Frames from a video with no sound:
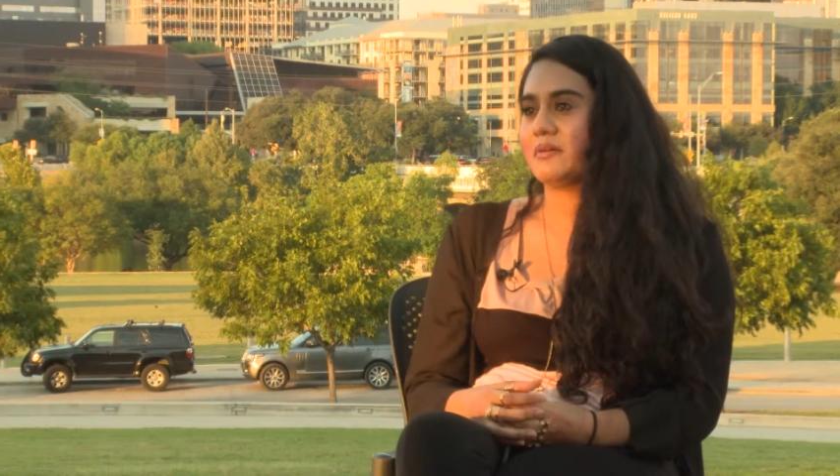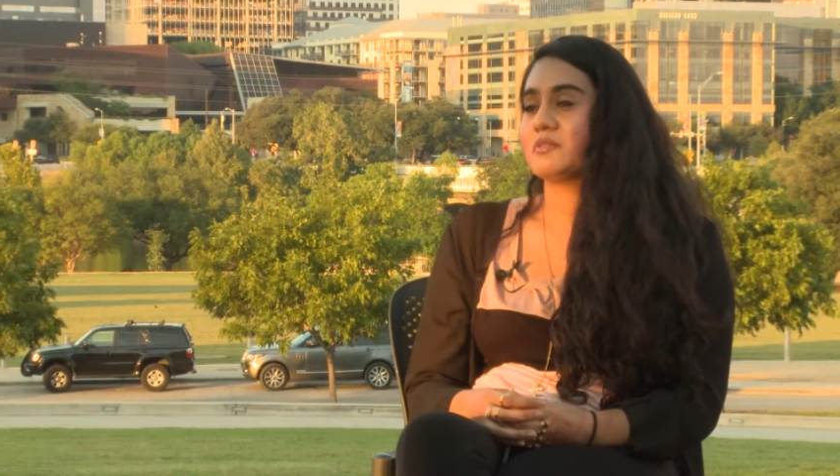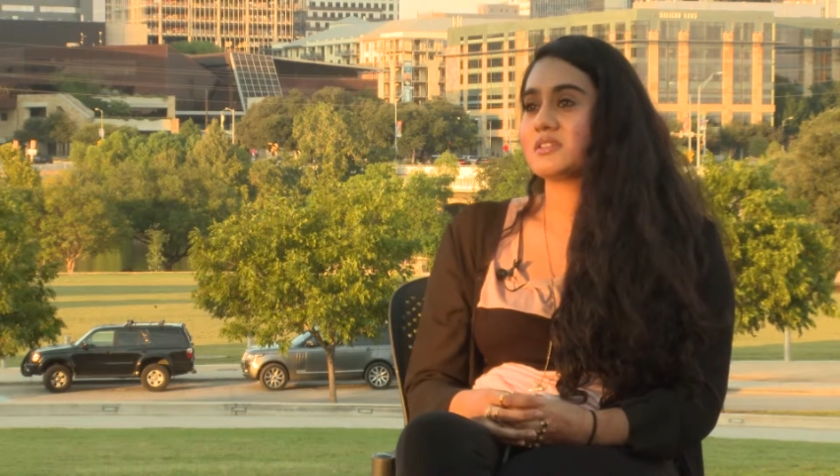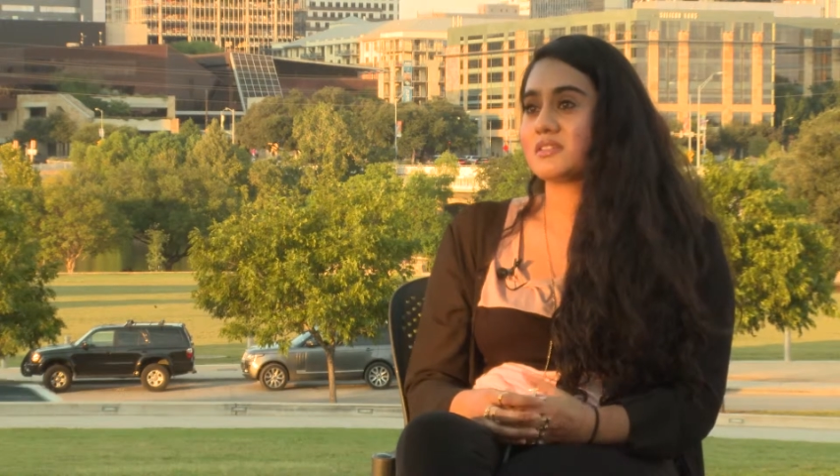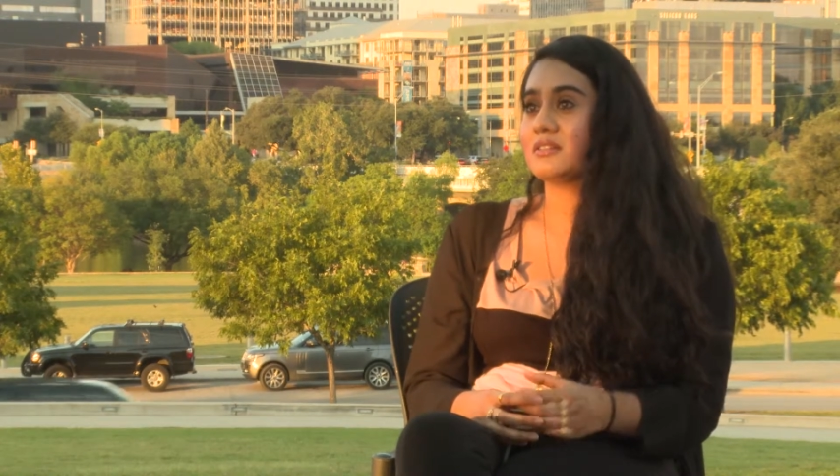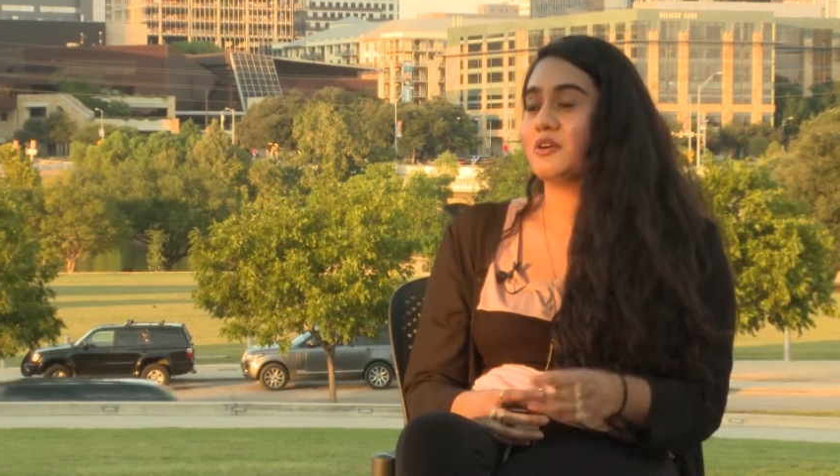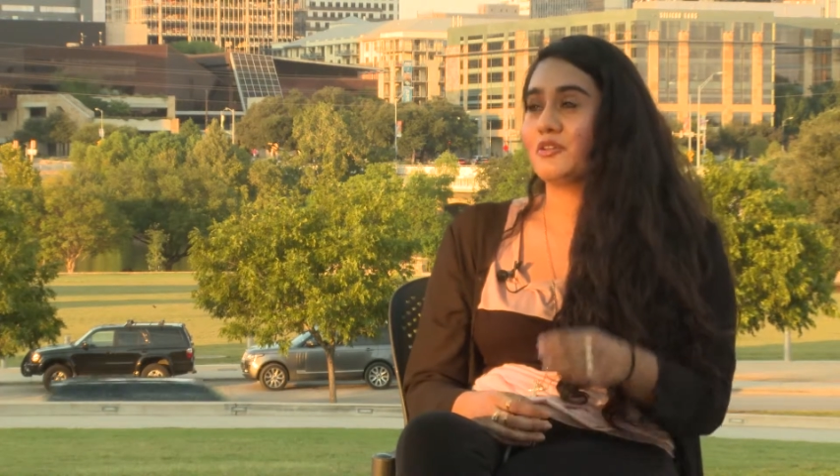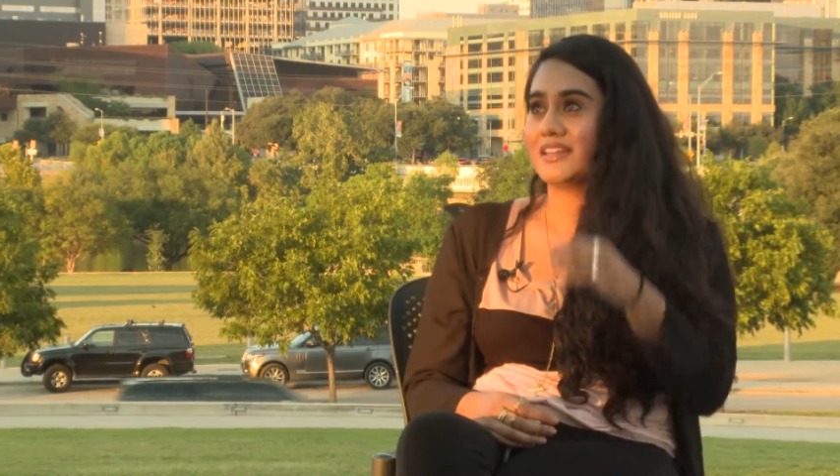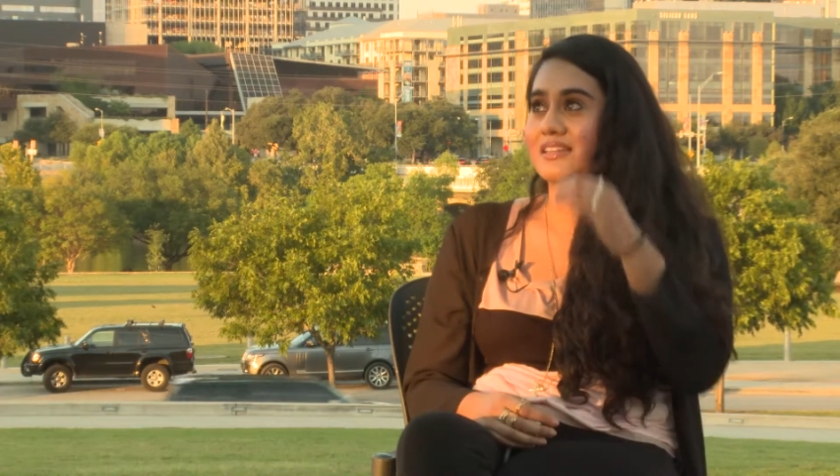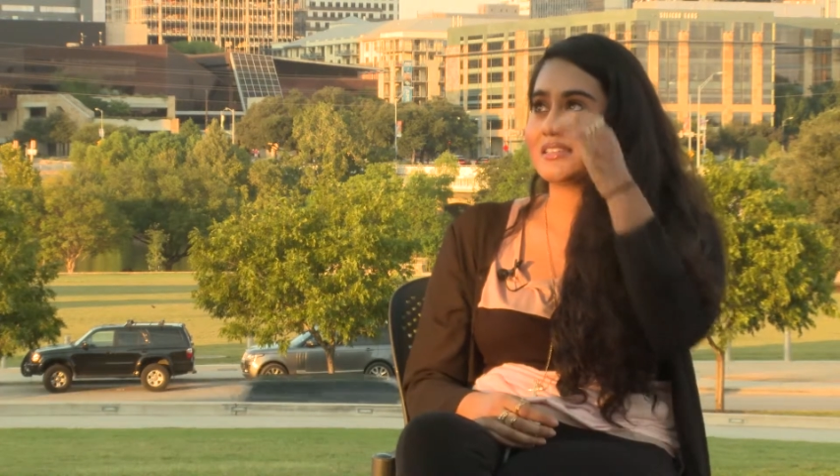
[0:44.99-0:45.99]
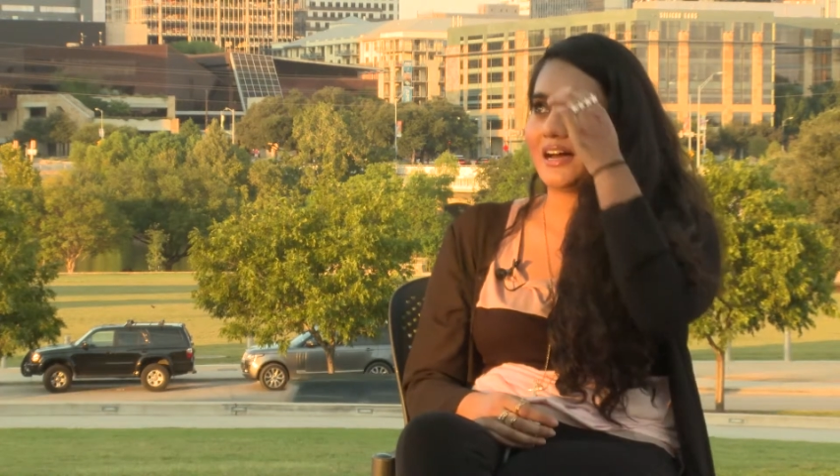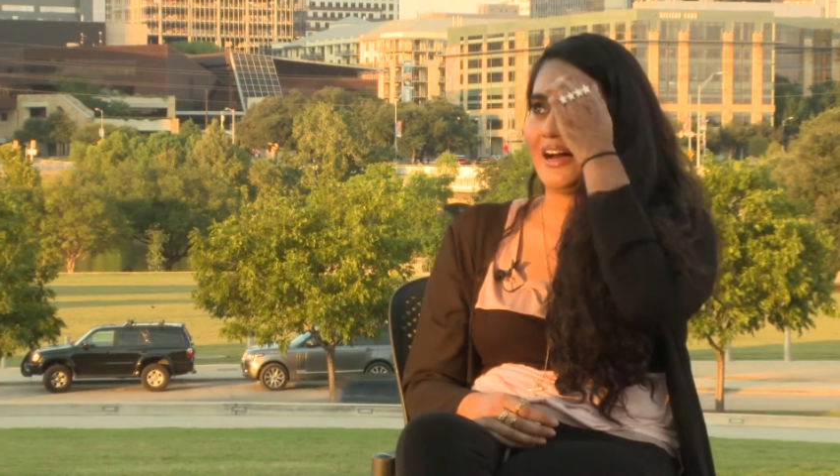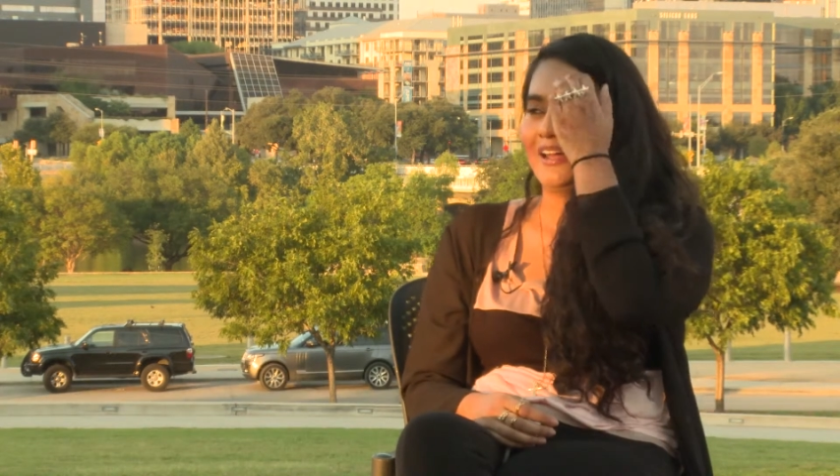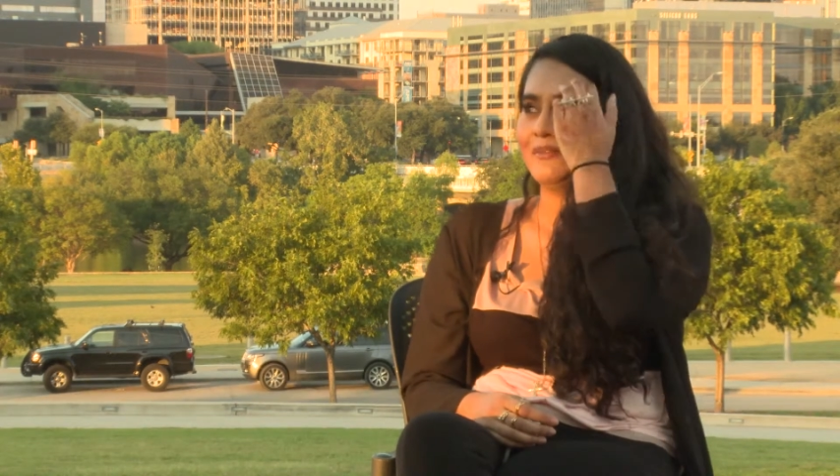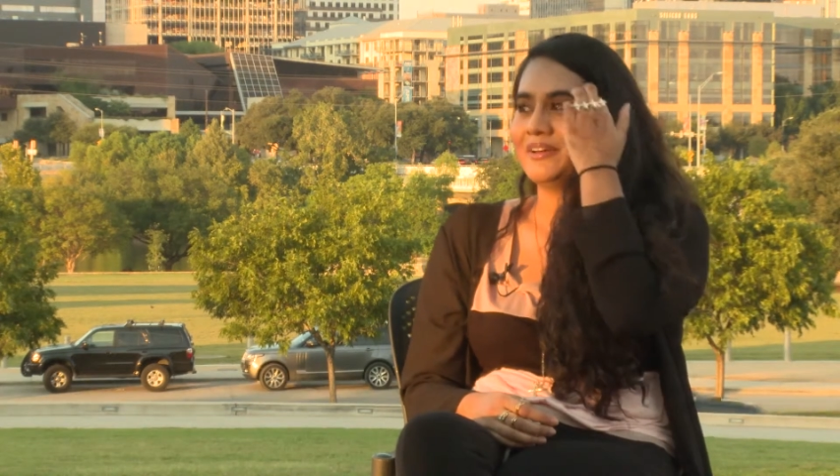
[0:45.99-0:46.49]
It was a lonely
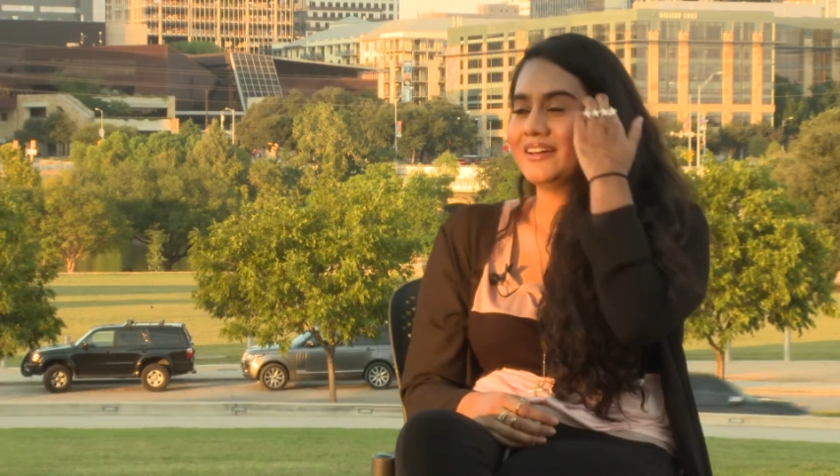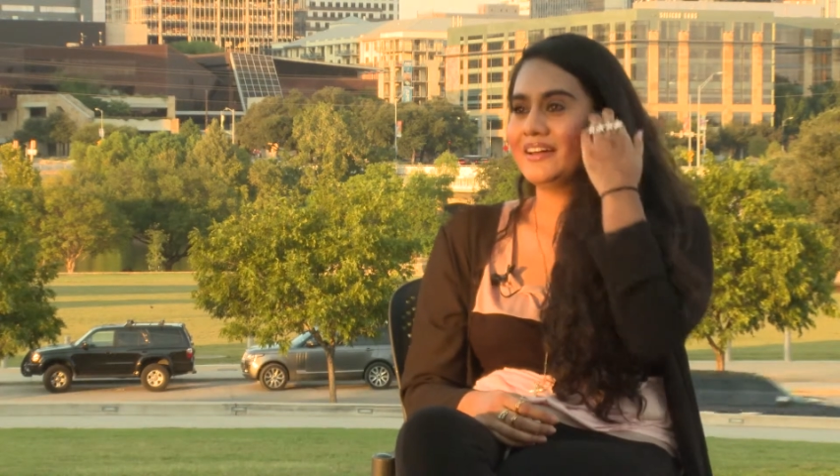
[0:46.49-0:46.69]
time.